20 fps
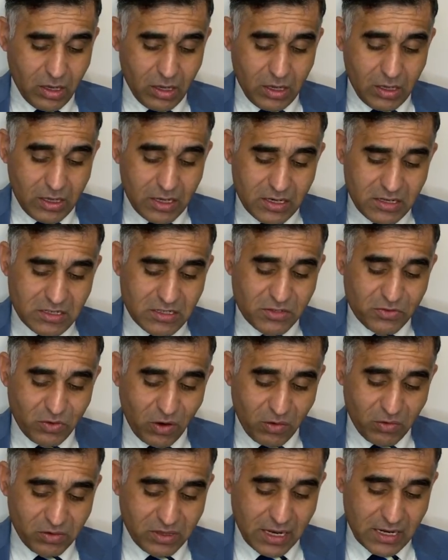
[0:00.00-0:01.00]
It is
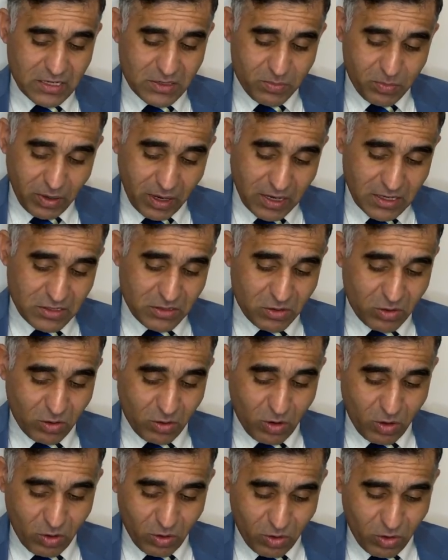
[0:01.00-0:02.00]
found that plants
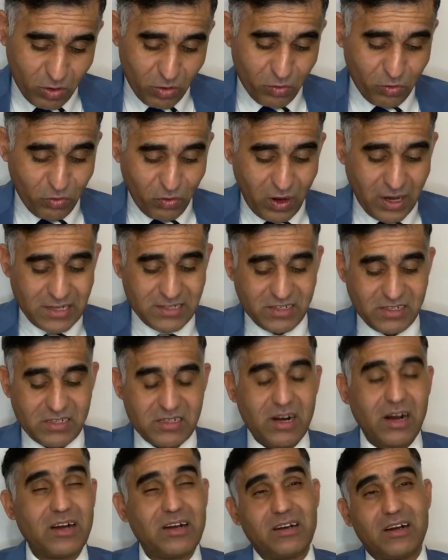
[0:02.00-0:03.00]
grow faster
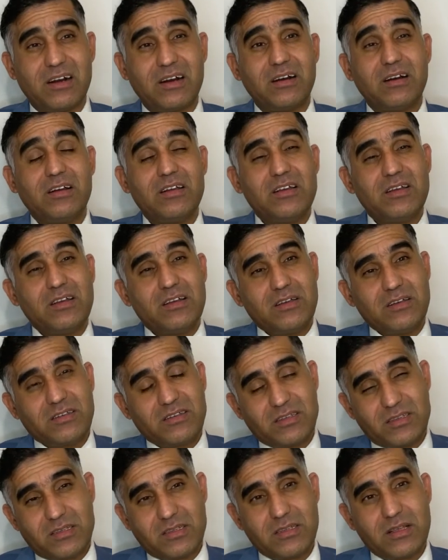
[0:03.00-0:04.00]
under
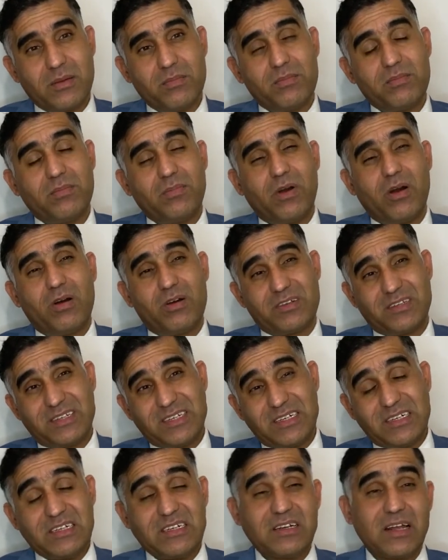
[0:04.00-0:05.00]
some or
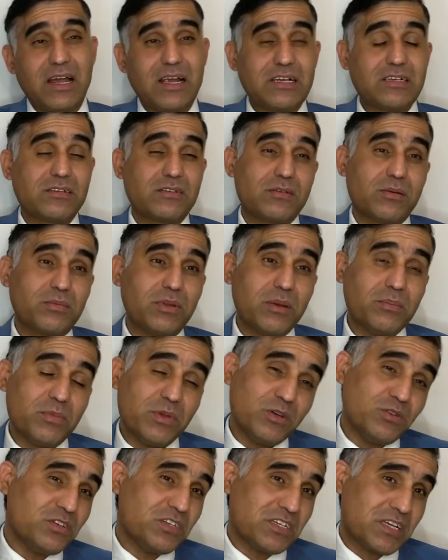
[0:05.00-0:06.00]
certain kinds of the
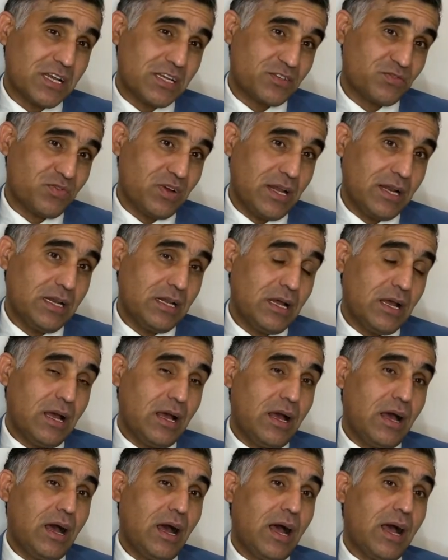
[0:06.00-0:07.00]
music as well,
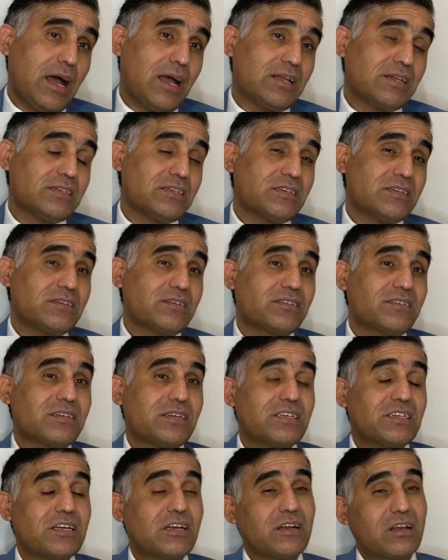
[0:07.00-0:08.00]
and
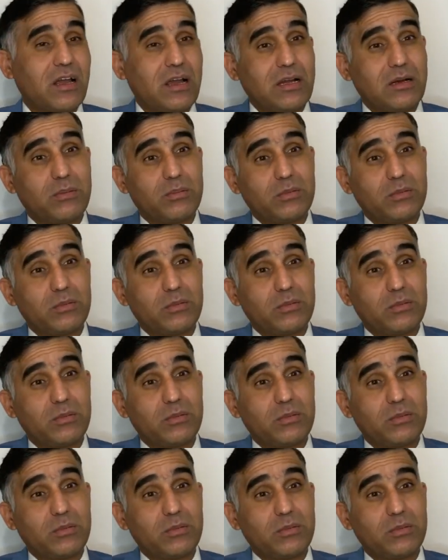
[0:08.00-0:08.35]
certain kind of